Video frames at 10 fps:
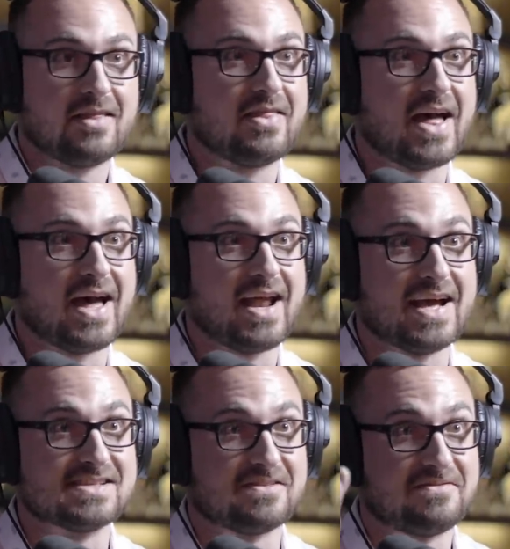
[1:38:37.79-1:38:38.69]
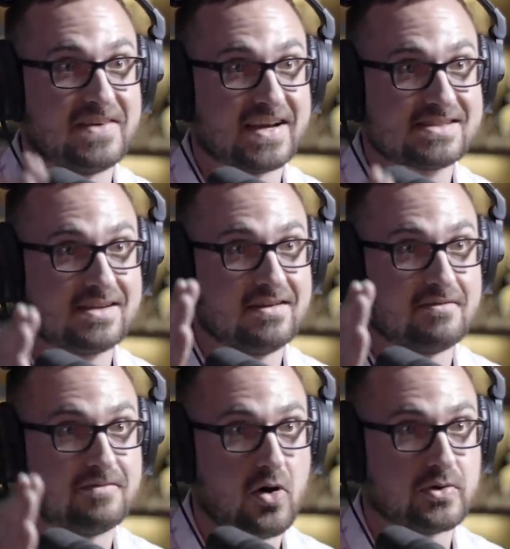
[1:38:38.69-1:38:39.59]
that has a fixed
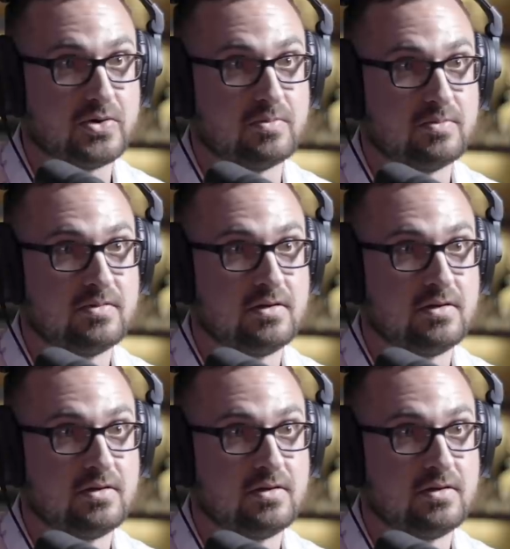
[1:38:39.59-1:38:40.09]
volume,